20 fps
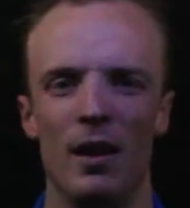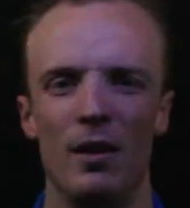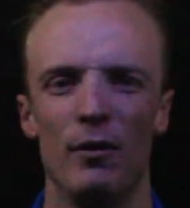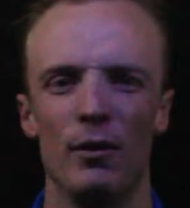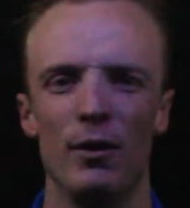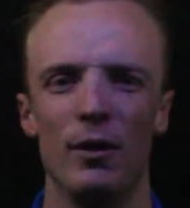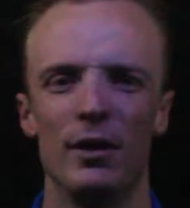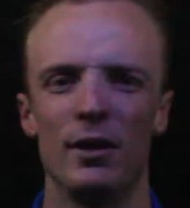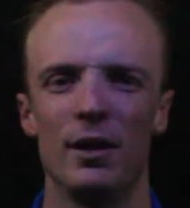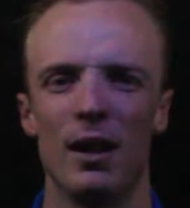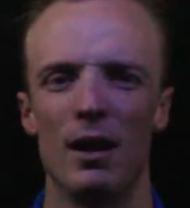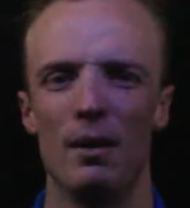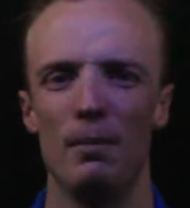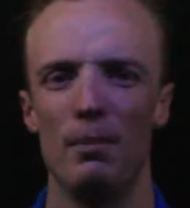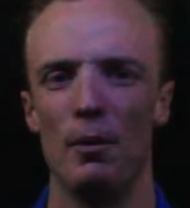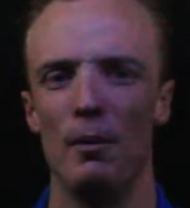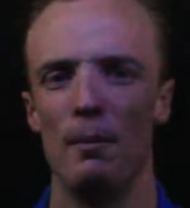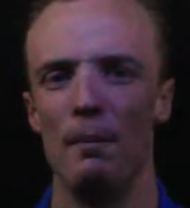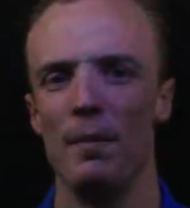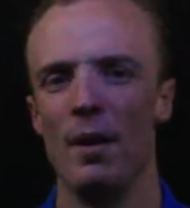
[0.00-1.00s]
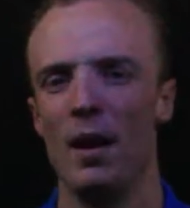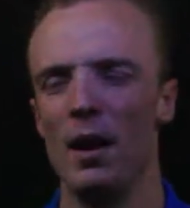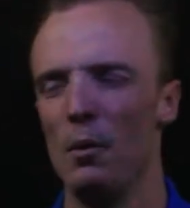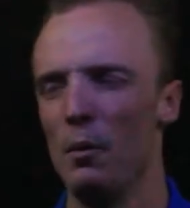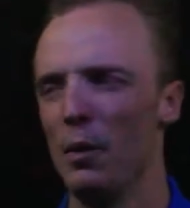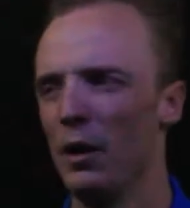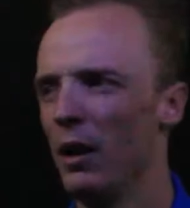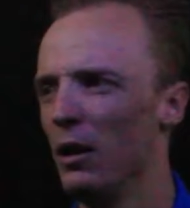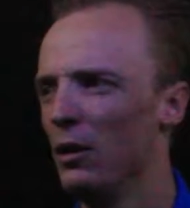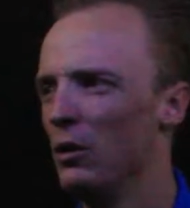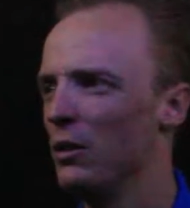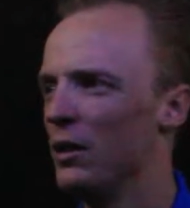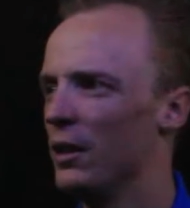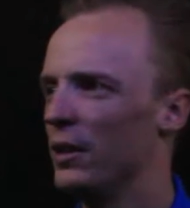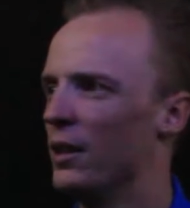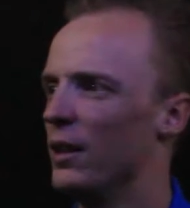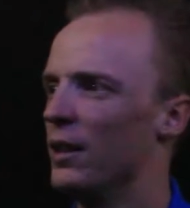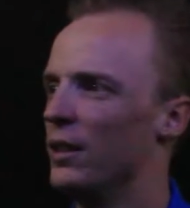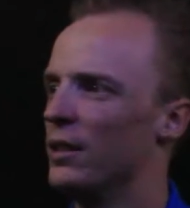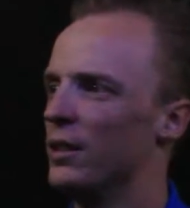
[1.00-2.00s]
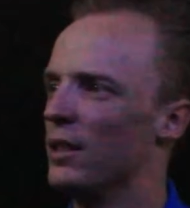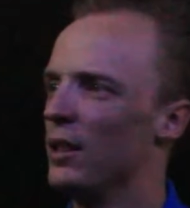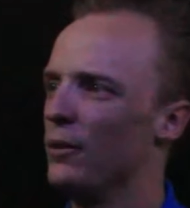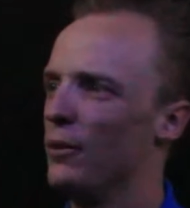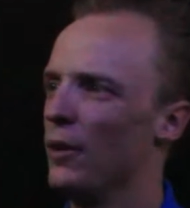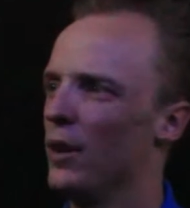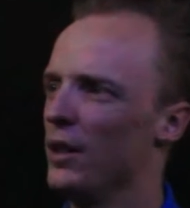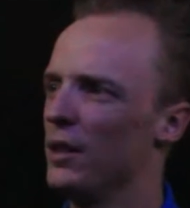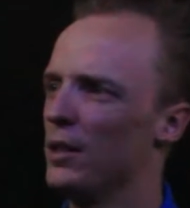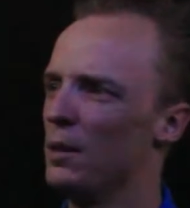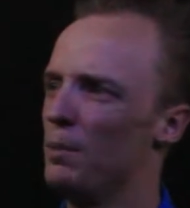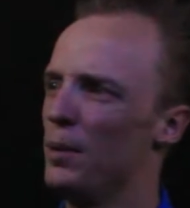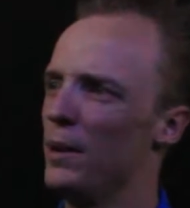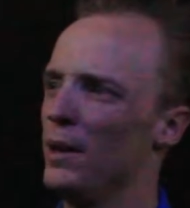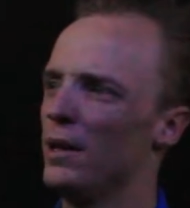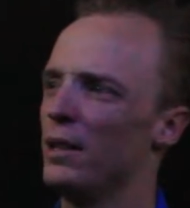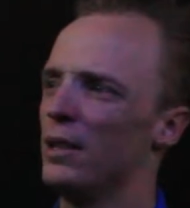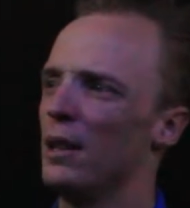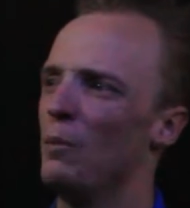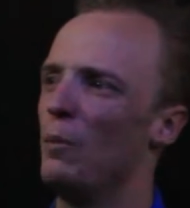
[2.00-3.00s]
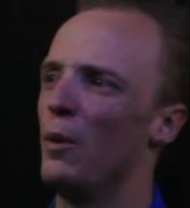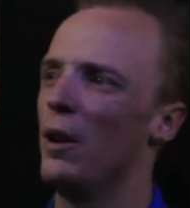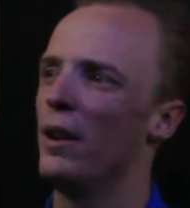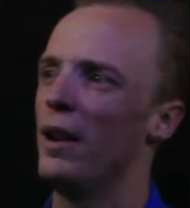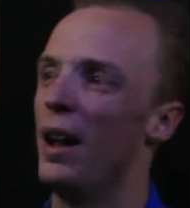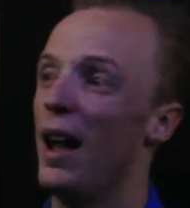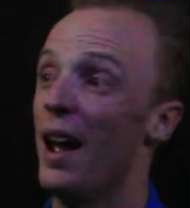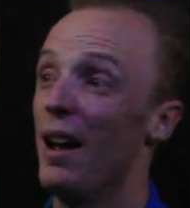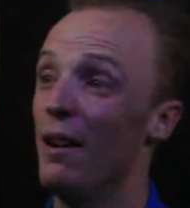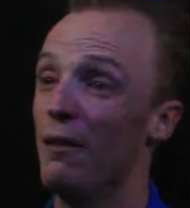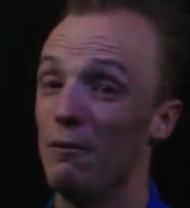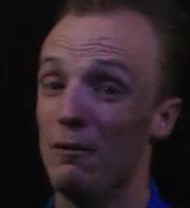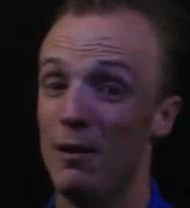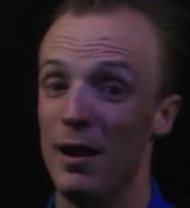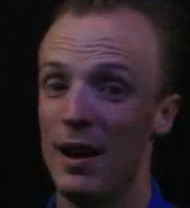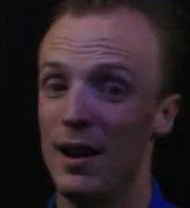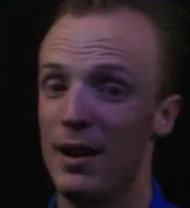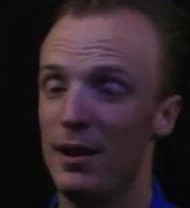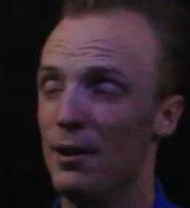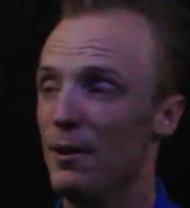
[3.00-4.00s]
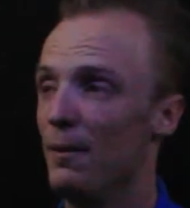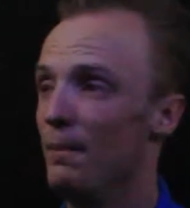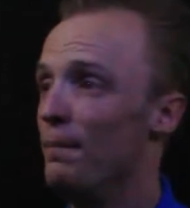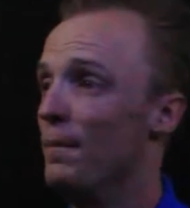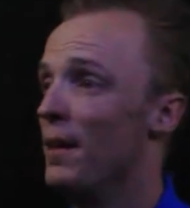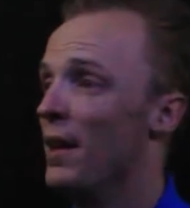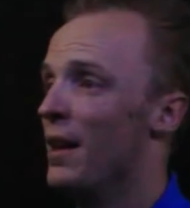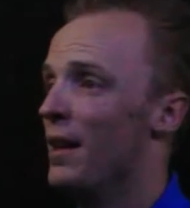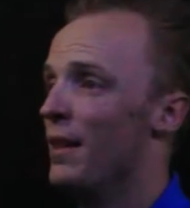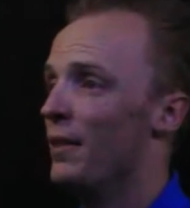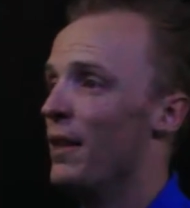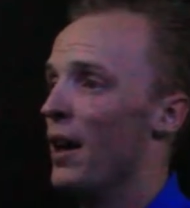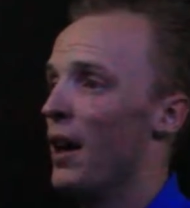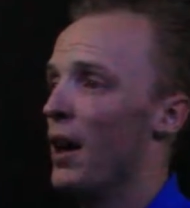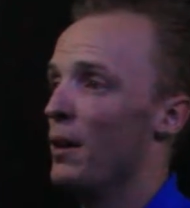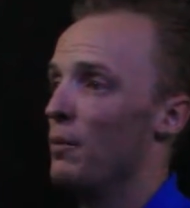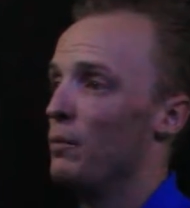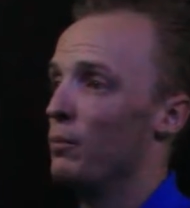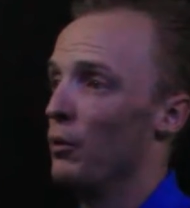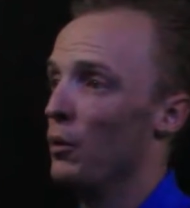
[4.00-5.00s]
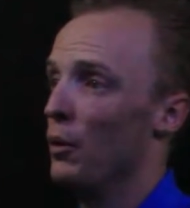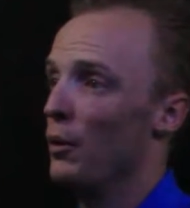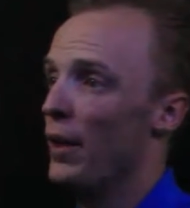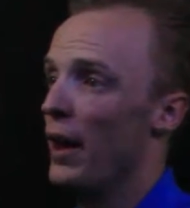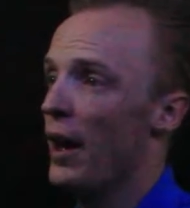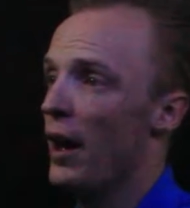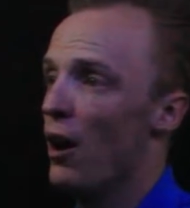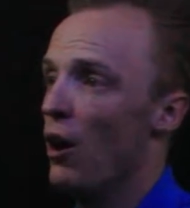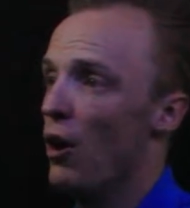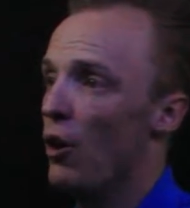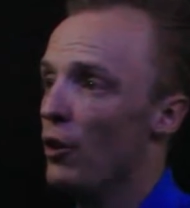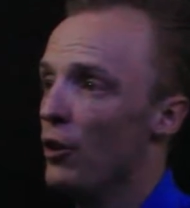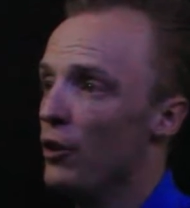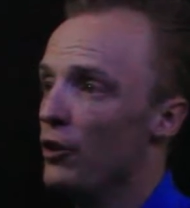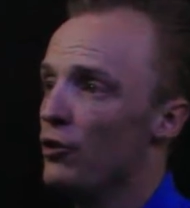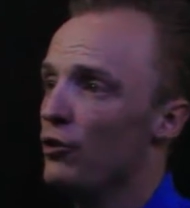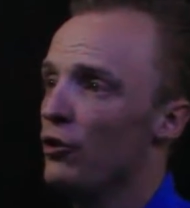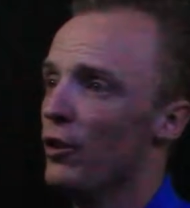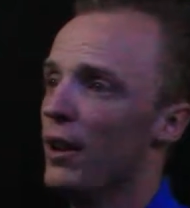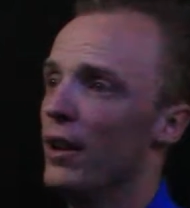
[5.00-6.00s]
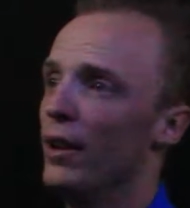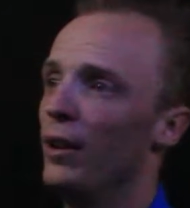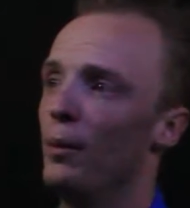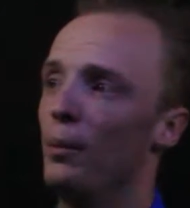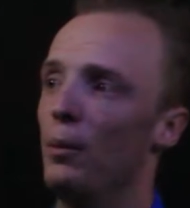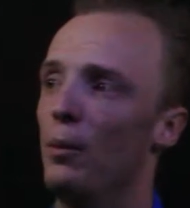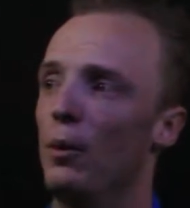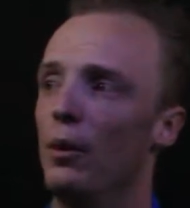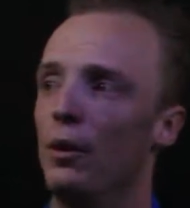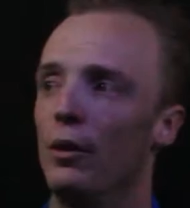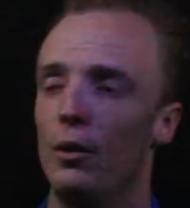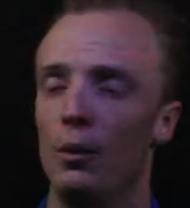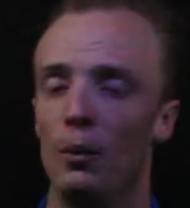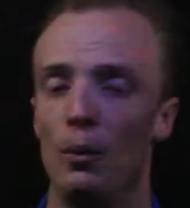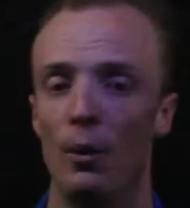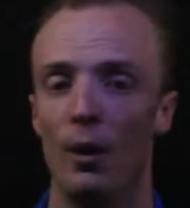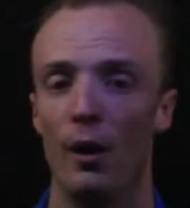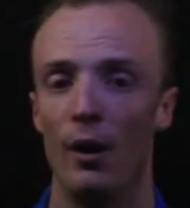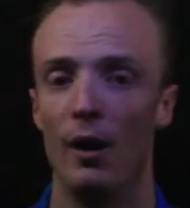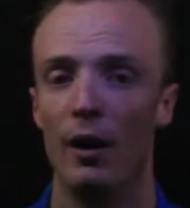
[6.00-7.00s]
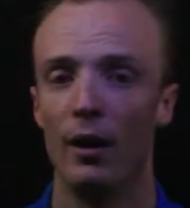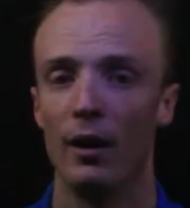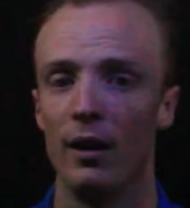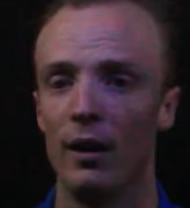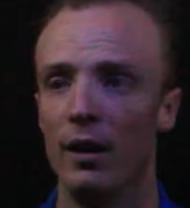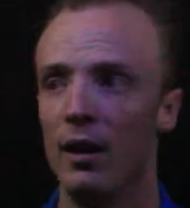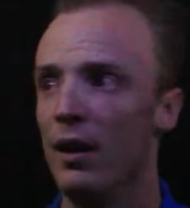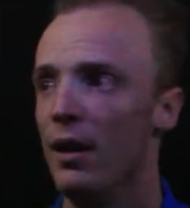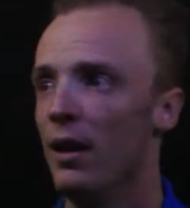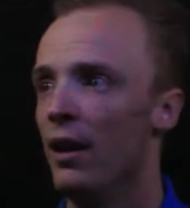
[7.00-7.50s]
For example, when I look at this, if I was to pick someone at random that brought their own transport to work,